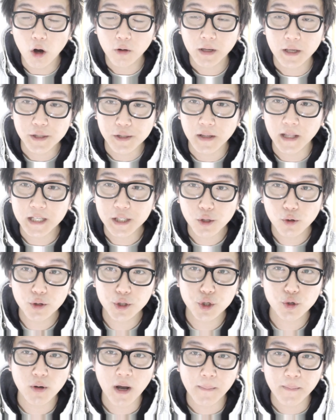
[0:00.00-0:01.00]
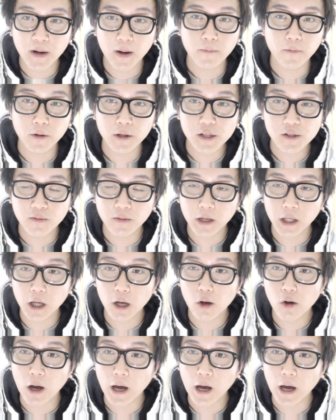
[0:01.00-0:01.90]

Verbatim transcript: Okay, so that's going to wrap it up for this video.